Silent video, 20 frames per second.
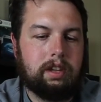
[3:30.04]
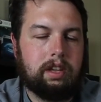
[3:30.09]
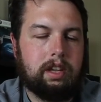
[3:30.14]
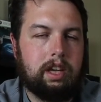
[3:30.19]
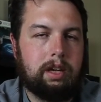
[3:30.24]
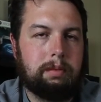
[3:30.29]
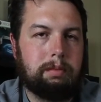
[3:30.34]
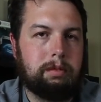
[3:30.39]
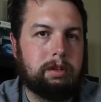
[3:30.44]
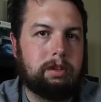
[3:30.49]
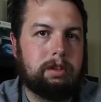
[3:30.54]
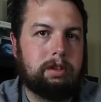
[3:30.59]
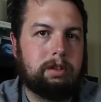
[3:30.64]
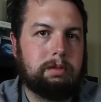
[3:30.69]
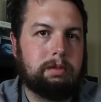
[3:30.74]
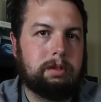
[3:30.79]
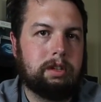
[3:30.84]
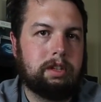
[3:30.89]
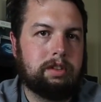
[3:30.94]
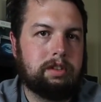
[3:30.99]
able to
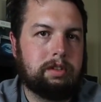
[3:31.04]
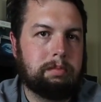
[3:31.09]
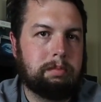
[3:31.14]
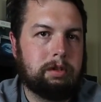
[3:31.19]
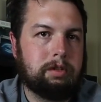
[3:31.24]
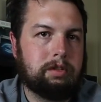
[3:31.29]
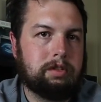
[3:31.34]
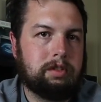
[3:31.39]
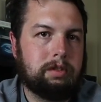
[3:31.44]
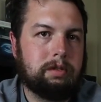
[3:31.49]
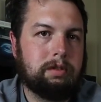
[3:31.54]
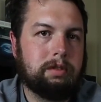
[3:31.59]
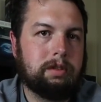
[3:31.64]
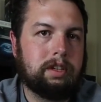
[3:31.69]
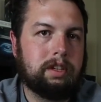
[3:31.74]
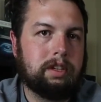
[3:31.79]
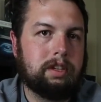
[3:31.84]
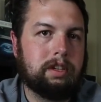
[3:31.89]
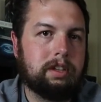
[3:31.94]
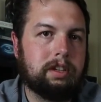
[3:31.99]
do what it's supposed to
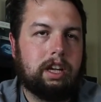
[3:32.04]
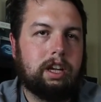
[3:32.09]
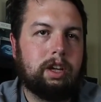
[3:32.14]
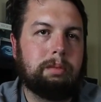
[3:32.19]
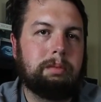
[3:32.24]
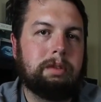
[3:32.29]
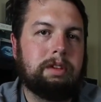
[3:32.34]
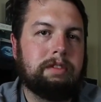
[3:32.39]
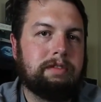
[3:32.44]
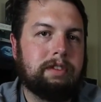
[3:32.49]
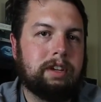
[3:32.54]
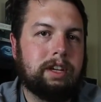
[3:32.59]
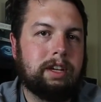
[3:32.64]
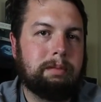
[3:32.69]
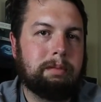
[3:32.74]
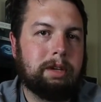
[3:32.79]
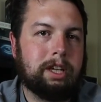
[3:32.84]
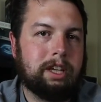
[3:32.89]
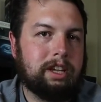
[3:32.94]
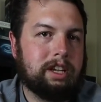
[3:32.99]
and help me
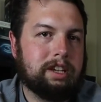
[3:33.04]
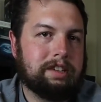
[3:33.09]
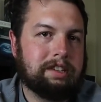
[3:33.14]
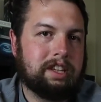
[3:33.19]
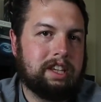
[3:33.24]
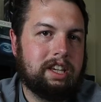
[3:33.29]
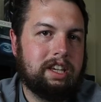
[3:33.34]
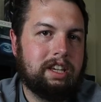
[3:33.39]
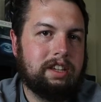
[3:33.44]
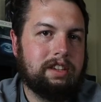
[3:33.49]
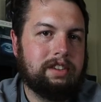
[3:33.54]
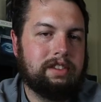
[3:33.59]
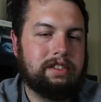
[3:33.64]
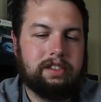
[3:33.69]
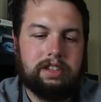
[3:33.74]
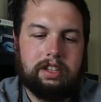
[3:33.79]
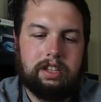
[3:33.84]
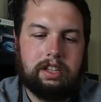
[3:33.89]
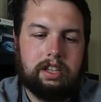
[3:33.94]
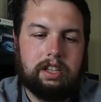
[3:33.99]
find my lost
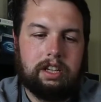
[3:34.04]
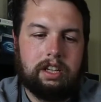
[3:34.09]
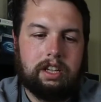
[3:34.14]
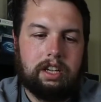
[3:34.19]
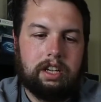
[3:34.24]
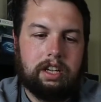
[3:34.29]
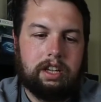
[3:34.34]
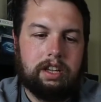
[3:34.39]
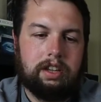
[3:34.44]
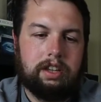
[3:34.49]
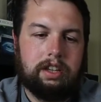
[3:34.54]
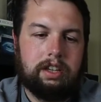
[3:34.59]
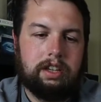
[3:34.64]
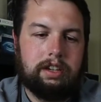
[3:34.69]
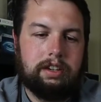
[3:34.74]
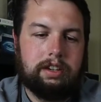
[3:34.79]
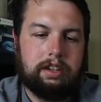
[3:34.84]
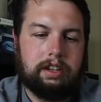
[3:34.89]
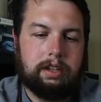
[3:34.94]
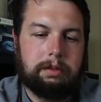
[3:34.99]
keys,
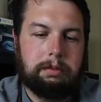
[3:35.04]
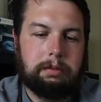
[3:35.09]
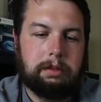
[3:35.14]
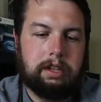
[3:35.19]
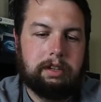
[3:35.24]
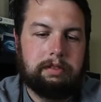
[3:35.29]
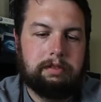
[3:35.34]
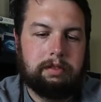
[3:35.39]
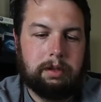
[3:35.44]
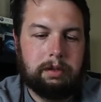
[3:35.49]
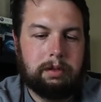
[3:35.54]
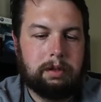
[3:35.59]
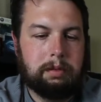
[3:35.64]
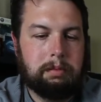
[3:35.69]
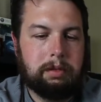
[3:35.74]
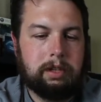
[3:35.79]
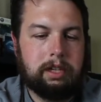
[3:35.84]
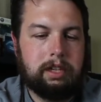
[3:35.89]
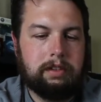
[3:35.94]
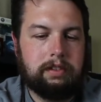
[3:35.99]
then I will have no
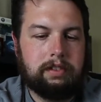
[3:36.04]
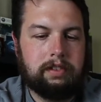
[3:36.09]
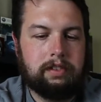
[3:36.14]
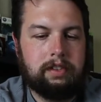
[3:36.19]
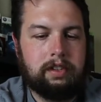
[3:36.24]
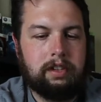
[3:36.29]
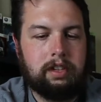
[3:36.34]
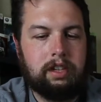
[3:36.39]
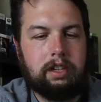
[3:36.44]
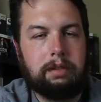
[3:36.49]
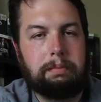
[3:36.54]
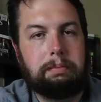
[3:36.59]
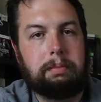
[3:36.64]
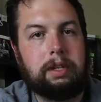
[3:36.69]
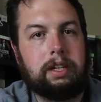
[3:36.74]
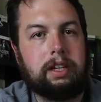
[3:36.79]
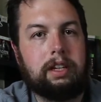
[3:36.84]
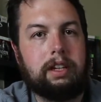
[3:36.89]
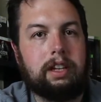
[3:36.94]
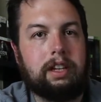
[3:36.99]
complaints.
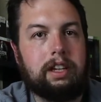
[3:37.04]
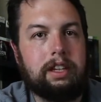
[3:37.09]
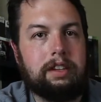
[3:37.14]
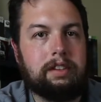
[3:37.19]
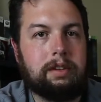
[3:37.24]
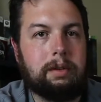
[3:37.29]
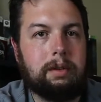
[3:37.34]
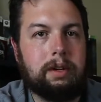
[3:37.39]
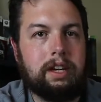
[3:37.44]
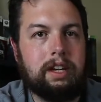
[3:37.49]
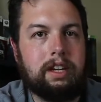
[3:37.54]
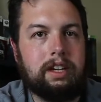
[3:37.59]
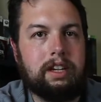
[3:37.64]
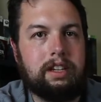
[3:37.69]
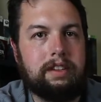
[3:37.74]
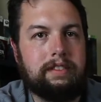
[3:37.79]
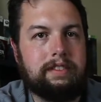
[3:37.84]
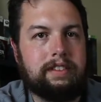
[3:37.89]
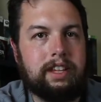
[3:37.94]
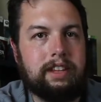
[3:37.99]
But let's go ahead
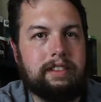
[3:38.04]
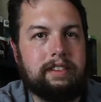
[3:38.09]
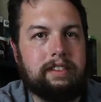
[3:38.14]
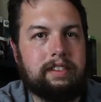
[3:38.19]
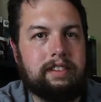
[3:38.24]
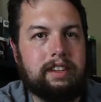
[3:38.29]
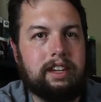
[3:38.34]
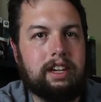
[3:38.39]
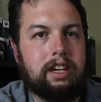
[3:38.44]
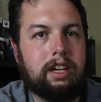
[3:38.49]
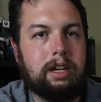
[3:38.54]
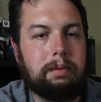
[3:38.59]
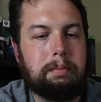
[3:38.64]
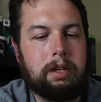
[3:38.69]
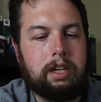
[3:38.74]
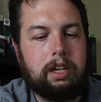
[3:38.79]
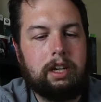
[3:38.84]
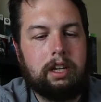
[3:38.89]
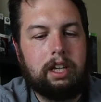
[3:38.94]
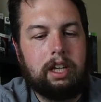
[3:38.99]
and set this thing
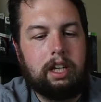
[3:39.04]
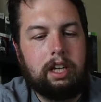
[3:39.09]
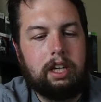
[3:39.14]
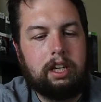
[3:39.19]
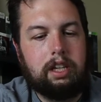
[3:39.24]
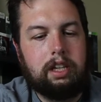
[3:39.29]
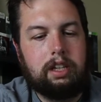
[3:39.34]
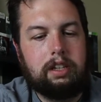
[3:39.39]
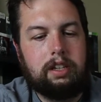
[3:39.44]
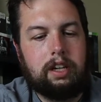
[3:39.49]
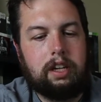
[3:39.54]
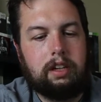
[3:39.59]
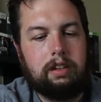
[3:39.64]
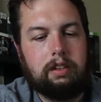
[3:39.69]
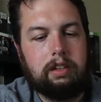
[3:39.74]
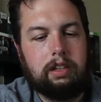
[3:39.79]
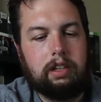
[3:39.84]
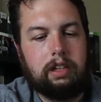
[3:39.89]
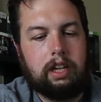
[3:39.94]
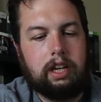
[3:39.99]
up and take a
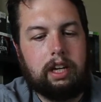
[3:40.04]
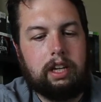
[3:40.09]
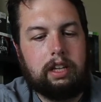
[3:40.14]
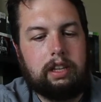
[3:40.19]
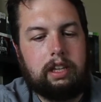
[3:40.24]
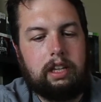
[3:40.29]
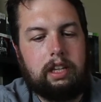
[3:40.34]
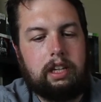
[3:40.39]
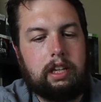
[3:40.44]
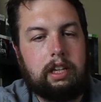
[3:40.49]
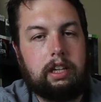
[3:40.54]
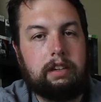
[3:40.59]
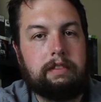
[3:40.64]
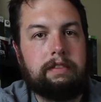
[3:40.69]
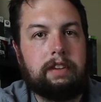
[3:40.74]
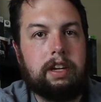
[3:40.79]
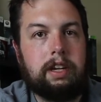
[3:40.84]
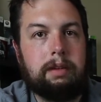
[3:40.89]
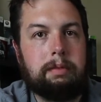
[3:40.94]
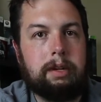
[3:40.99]
look at the
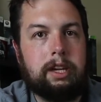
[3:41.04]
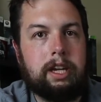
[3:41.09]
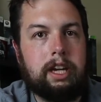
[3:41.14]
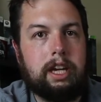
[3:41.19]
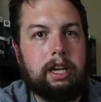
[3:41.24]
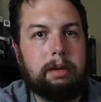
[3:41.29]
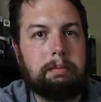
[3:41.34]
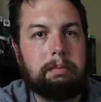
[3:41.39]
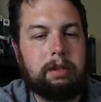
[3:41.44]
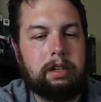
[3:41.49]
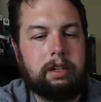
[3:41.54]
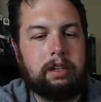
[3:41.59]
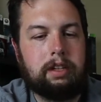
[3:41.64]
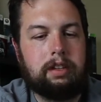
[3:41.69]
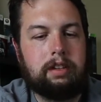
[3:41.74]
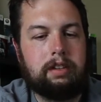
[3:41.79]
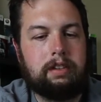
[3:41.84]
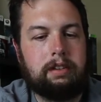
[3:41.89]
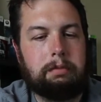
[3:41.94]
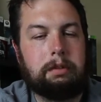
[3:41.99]
Find My app
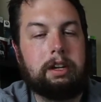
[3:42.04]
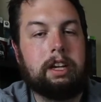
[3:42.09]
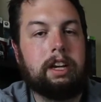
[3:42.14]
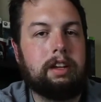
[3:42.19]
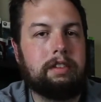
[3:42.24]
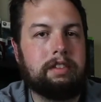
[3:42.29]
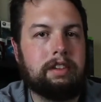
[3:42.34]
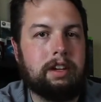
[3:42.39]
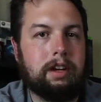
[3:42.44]
and see what it has to